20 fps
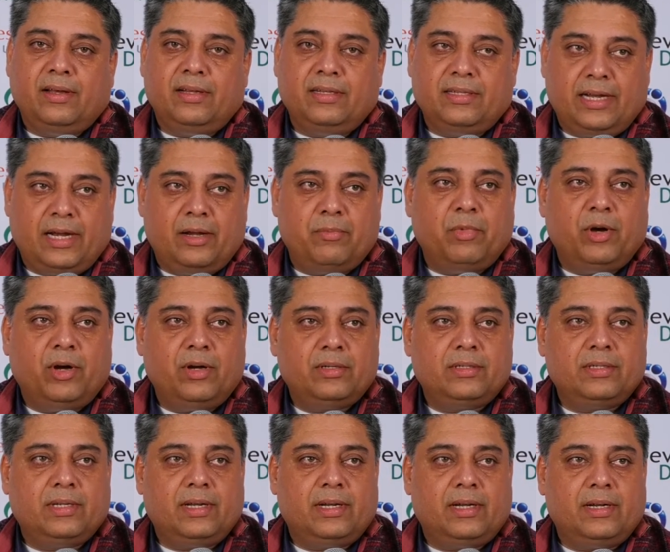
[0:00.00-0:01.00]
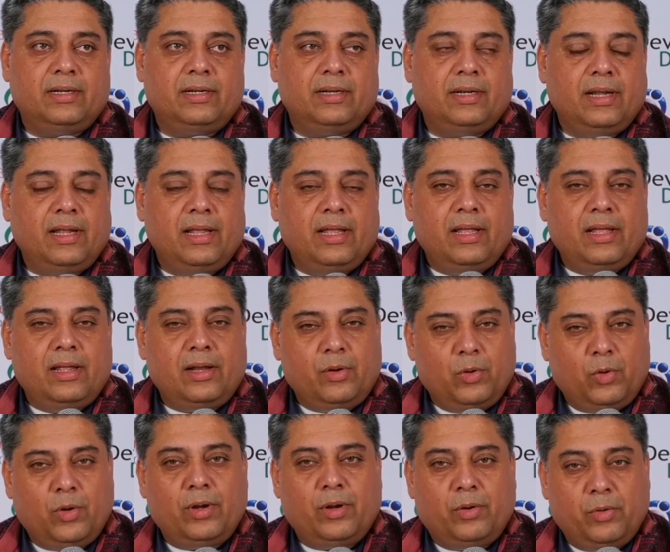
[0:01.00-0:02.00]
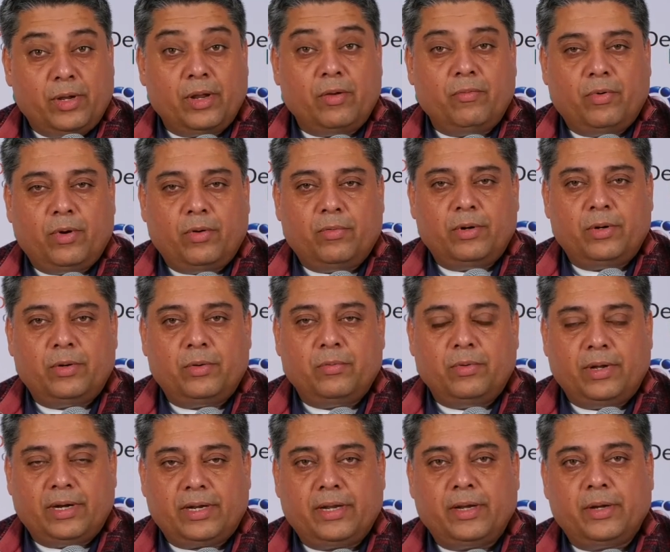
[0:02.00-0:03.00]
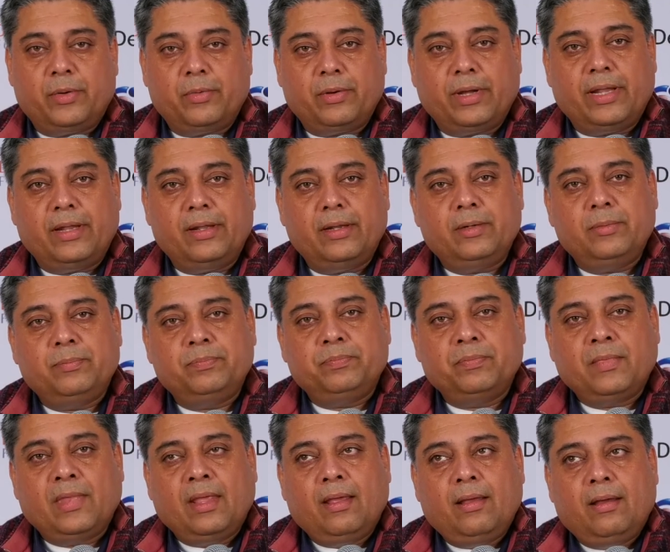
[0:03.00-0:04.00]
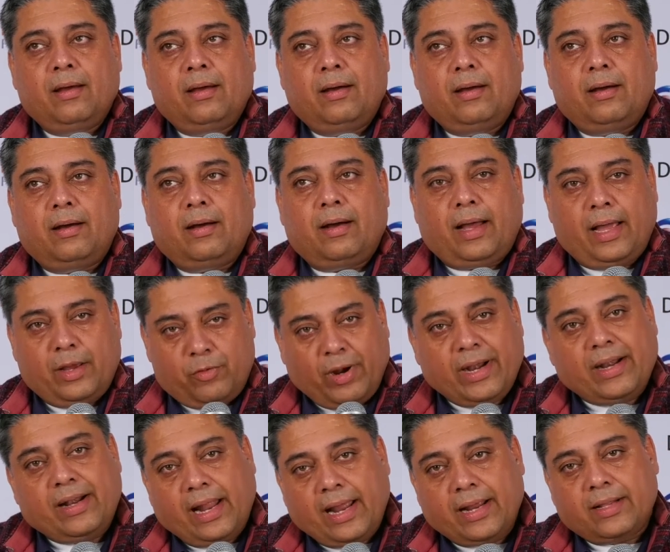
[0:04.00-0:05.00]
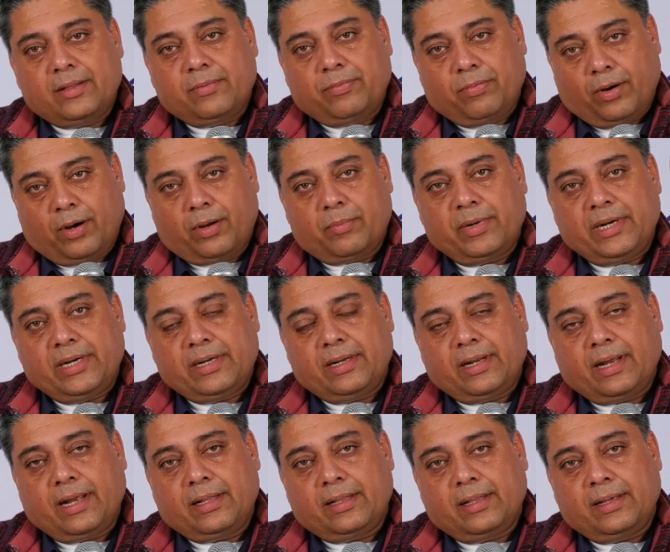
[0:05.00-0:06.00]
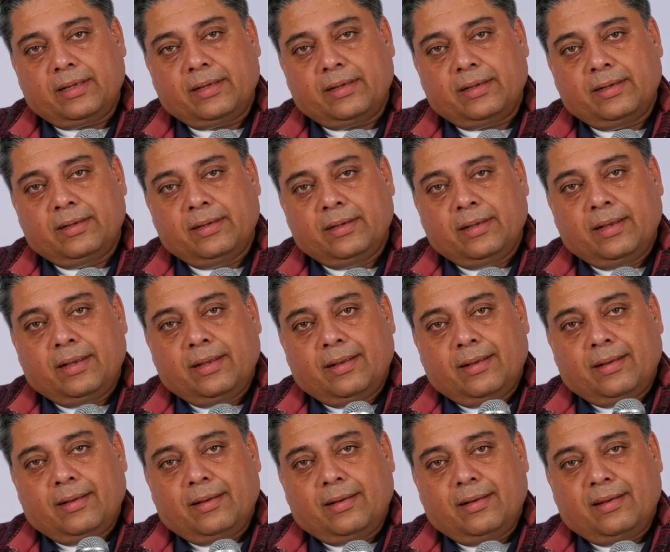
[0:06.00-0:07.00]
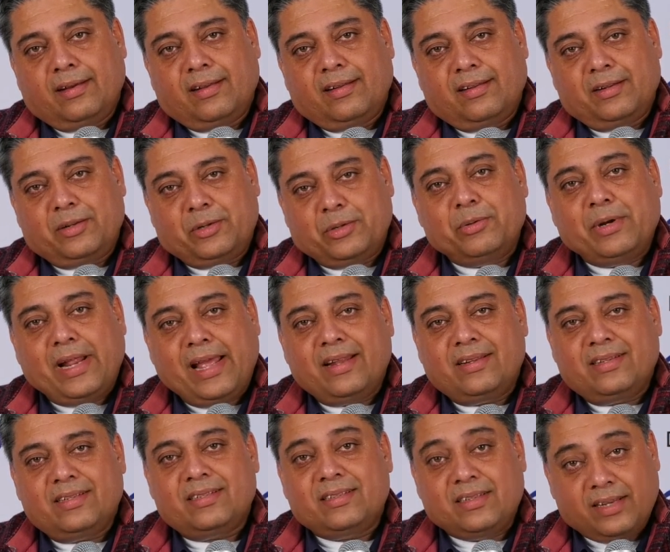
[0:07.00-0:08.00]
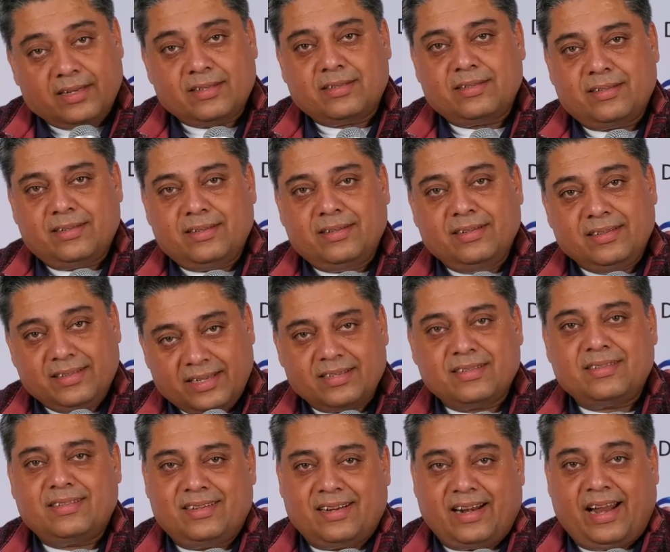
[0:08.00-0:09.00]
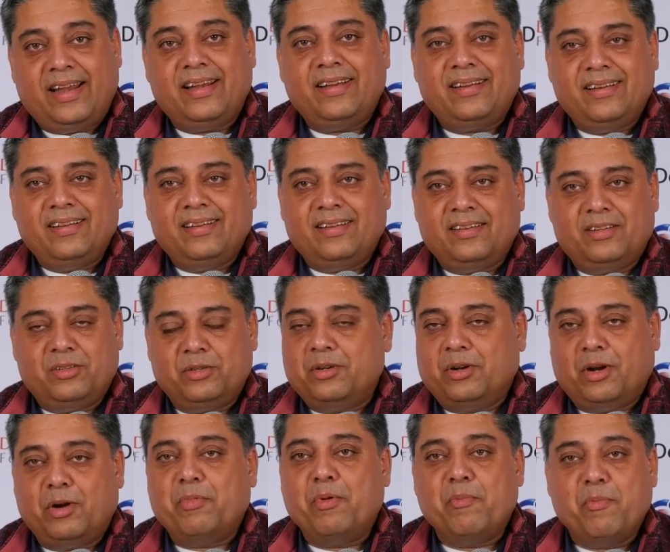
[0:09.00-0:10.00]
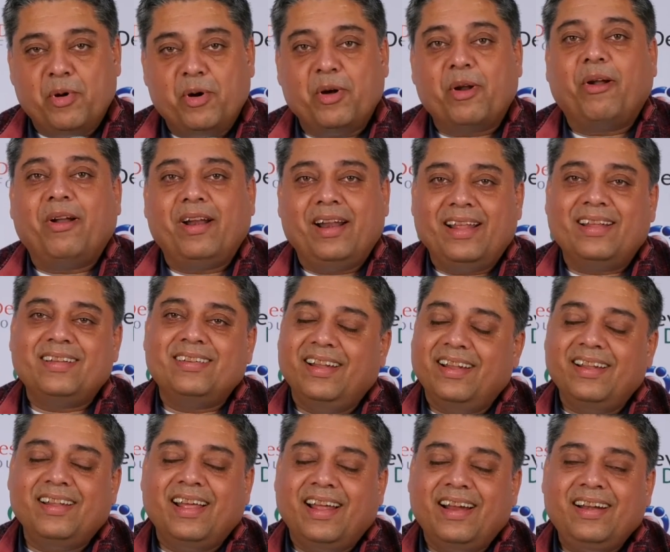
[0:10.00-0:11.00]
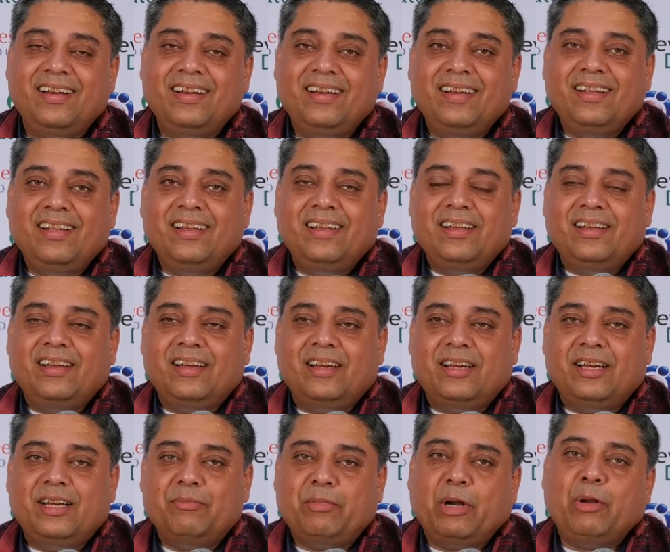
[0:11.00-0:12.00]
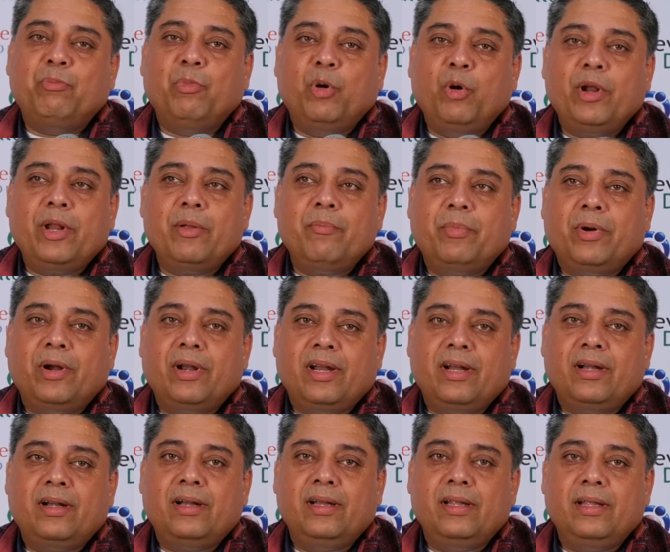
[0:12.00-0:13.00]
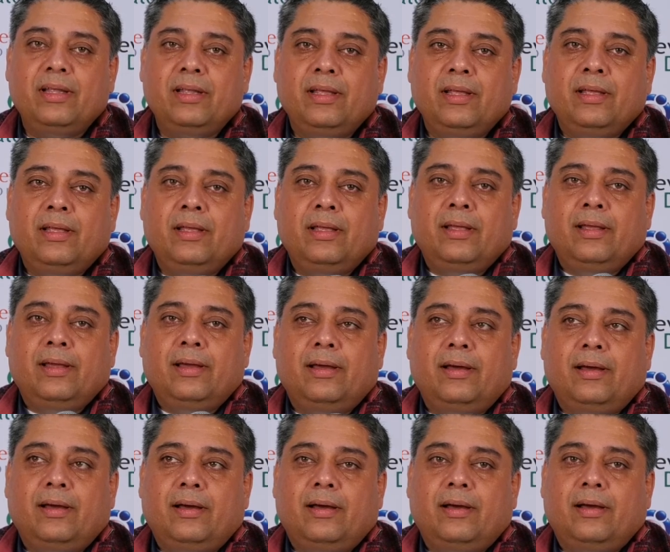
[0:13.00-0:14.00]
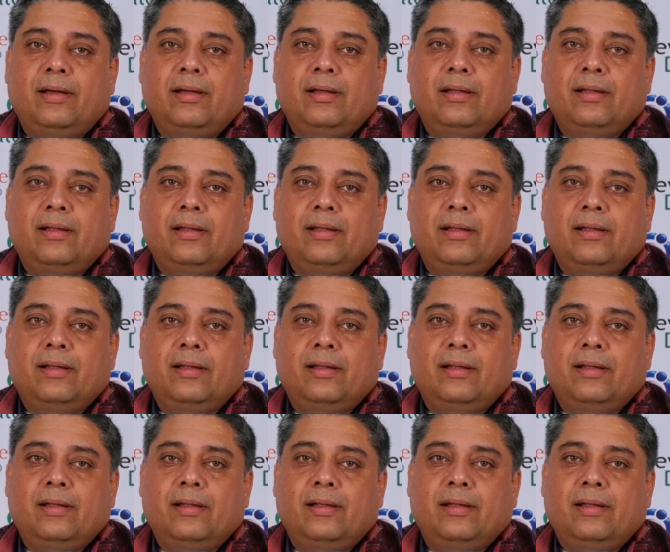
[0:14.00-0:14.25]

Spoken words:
Sandbox, and looking forward to working together. I quite like the format. I think the 2 days is just right. It should not be more or less than that. But more importantly, Deshpande